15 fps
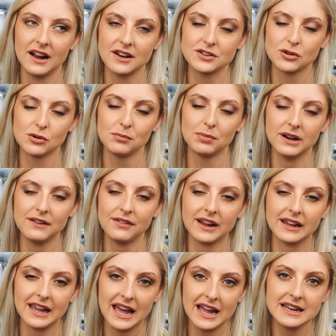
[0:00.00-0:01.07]
I don't believe
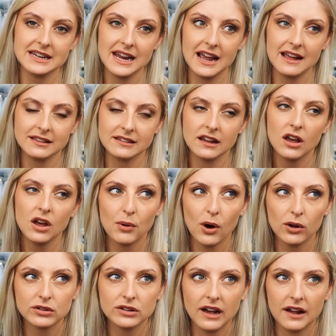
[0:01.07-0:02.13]
I can yet,
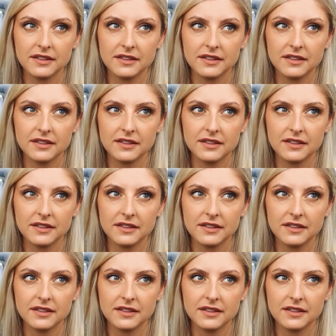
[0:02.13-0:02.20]
but